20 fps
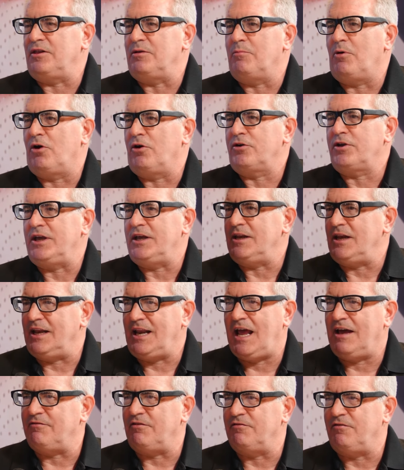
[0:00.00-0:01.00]
of the market and
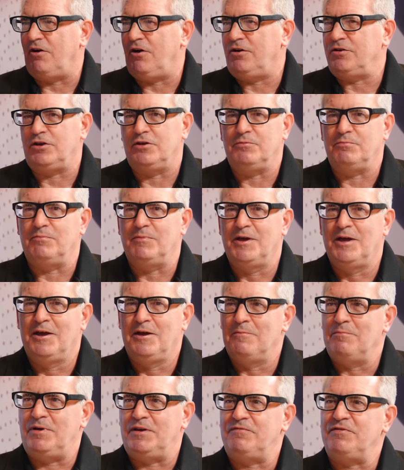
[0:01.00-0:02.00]
have a volume,
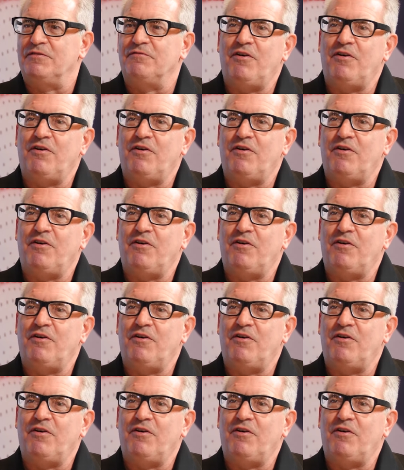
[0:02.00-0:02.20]
but if the